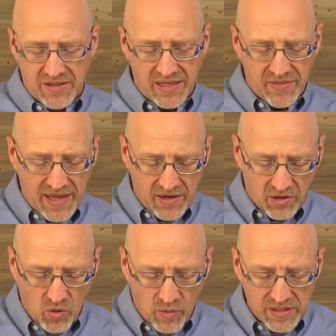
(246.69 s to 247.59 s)
then they
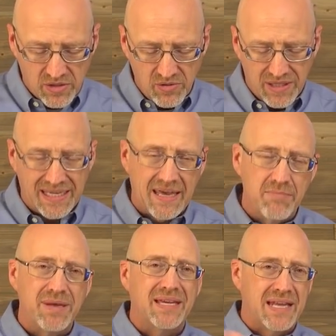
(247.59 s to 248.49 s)
are going to
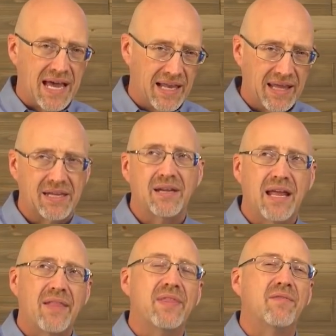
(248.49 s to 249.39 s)
again be
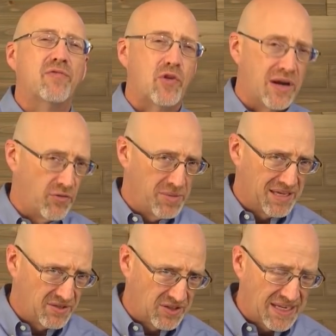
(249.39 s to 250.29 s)
annihilated and then forever be
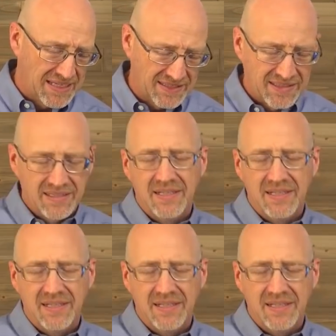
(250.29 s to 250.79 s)
extinct.